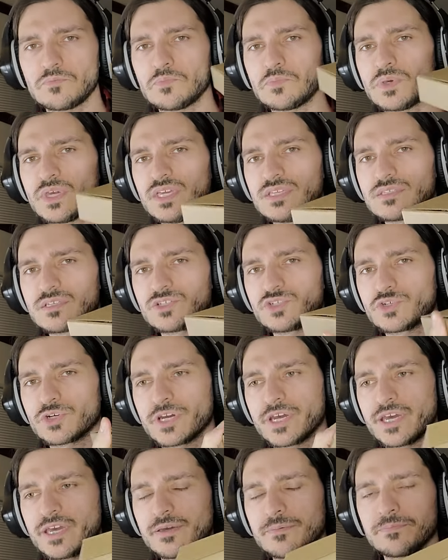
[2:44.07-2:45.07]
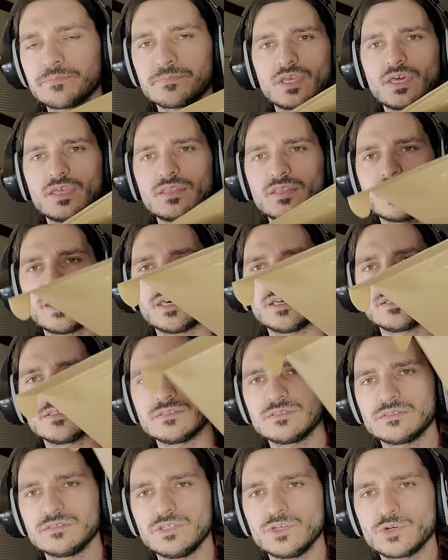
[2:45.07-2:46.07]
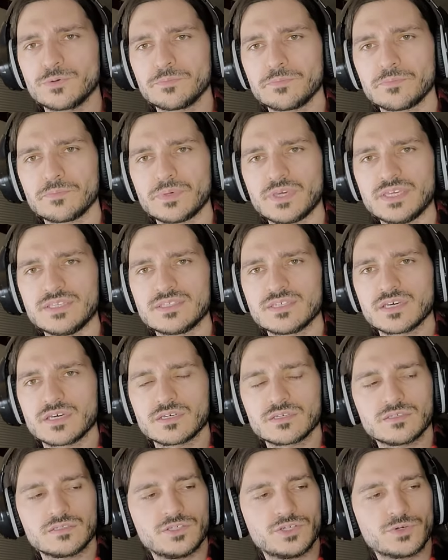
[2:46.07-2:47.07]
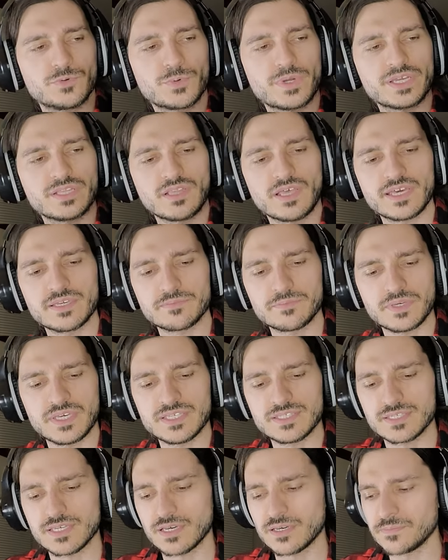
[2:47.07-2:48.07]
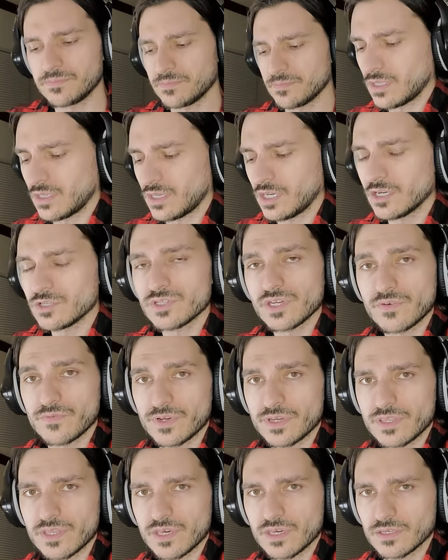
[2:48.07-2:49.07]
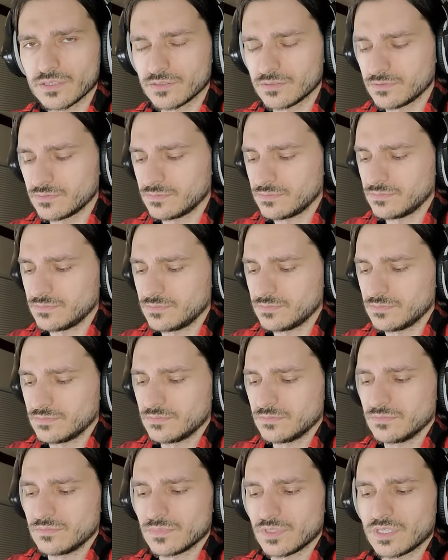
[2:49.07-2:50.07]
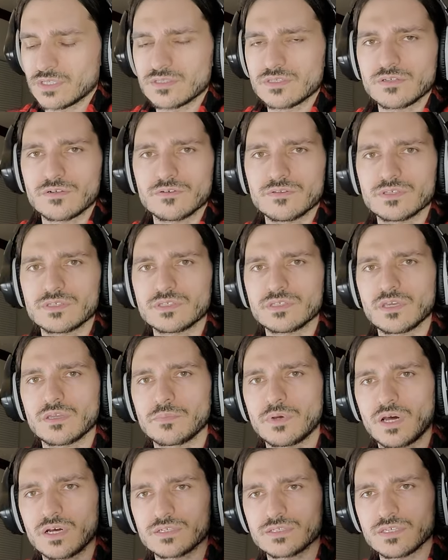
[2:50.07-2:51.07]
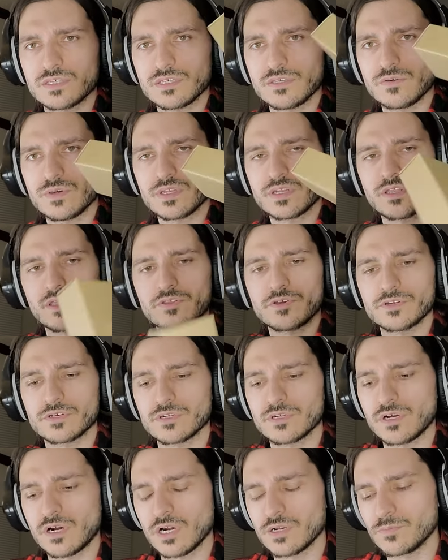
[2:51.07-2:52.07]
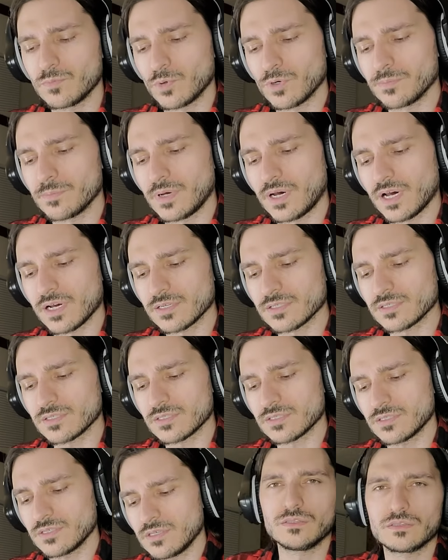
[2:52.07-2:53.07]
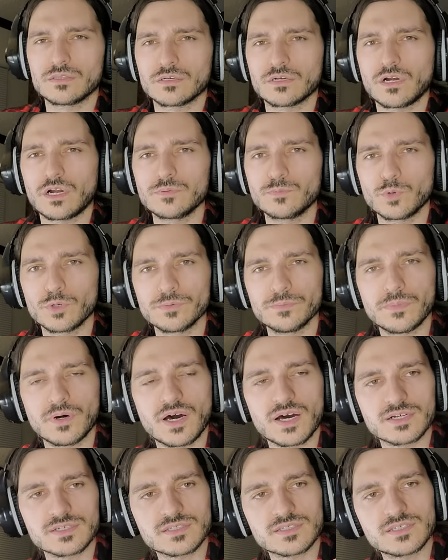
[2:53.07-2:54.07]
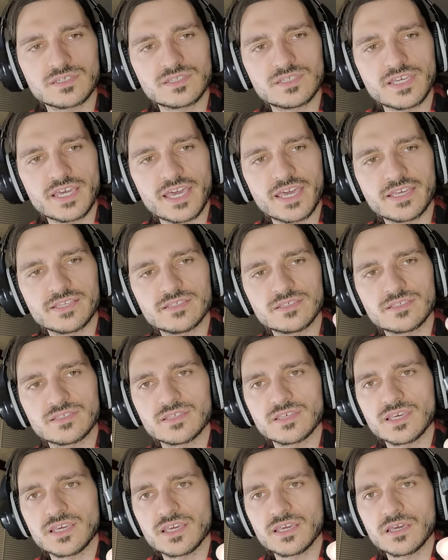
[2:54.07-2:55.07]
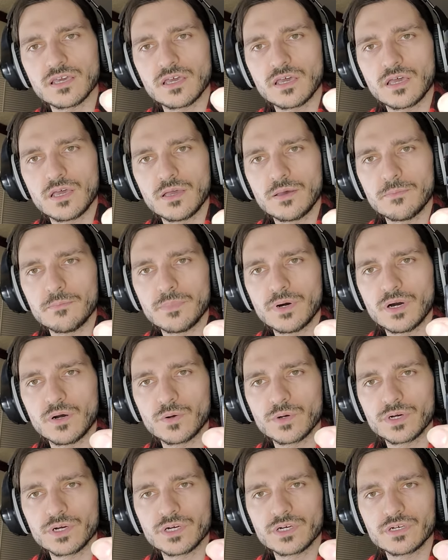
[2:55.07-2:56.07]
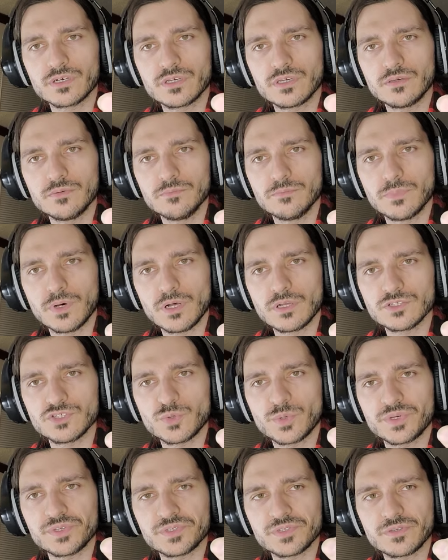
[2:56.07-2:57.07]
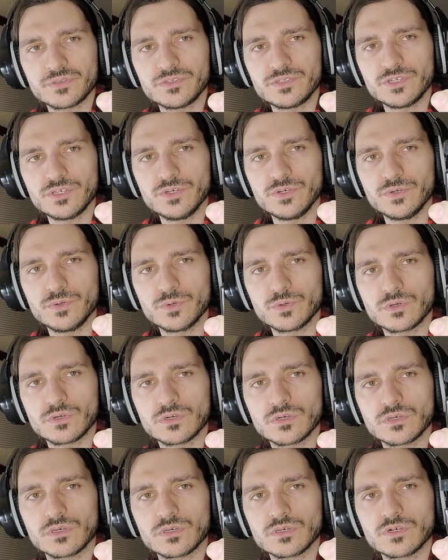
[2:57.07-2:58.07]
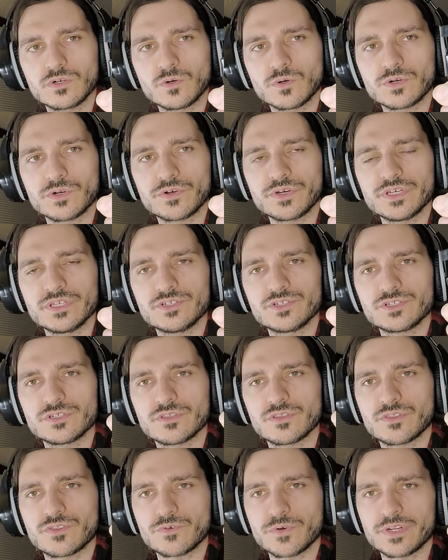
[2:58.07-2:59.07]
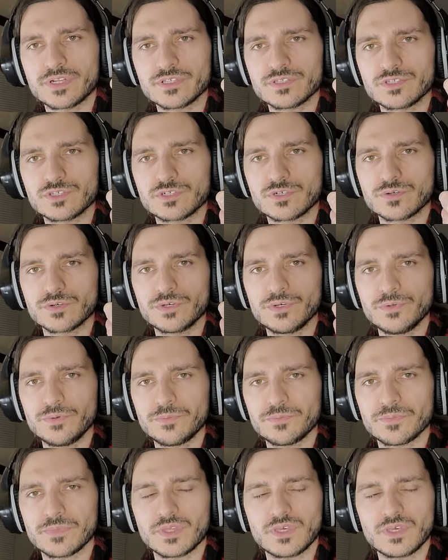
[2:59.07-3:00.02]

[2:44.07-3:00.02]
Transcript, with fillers: pizza tray and then your pizza, your ring light pizza. Here's everything. Consider this the unboxing. You get another cardboard box. The cardboard box contains the Bower ball joint to quarter inch threaded screw